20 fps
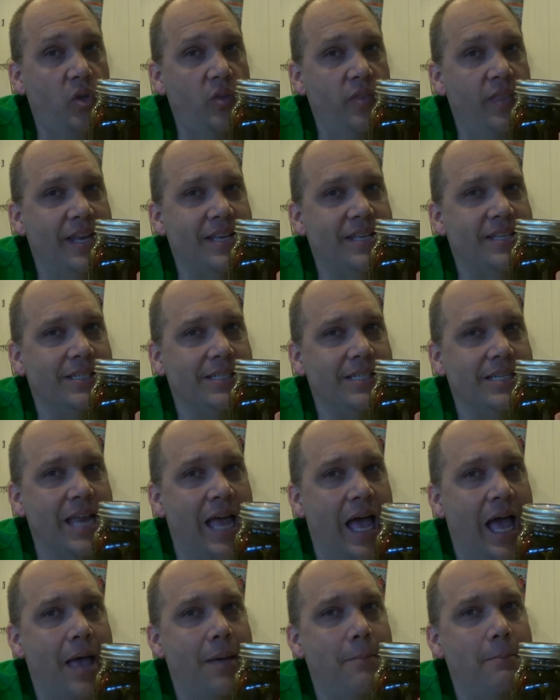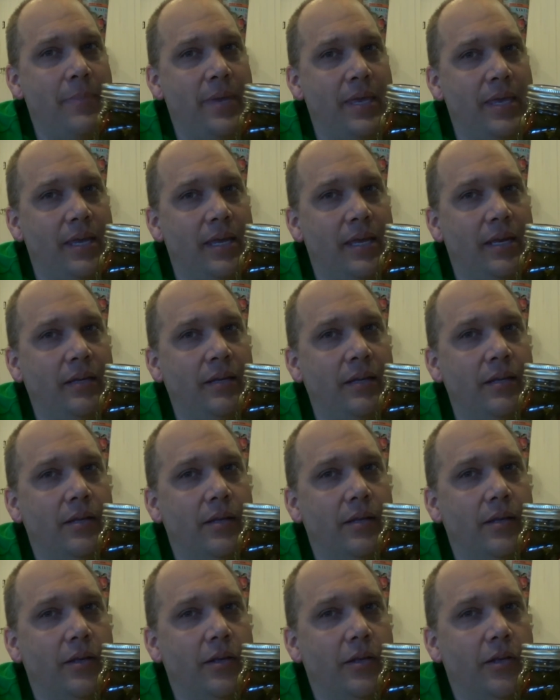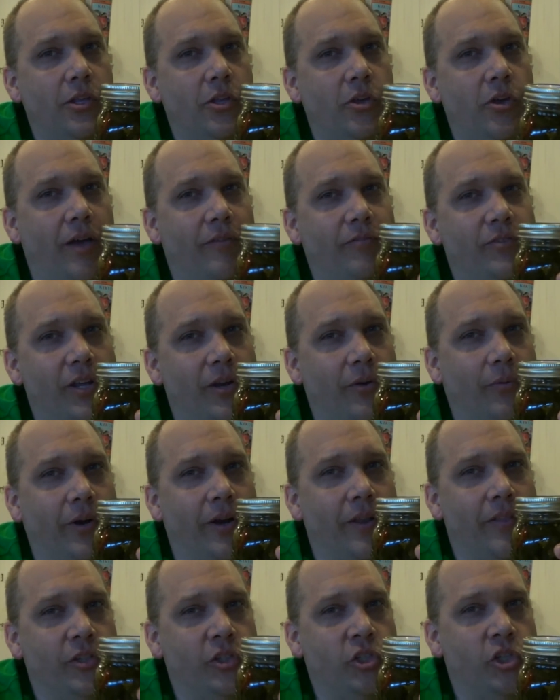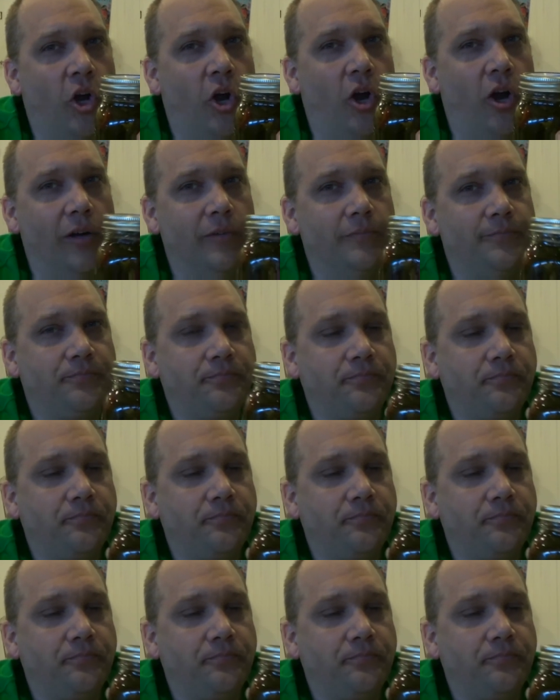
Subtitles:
That does not mean you have to get rid of the jar.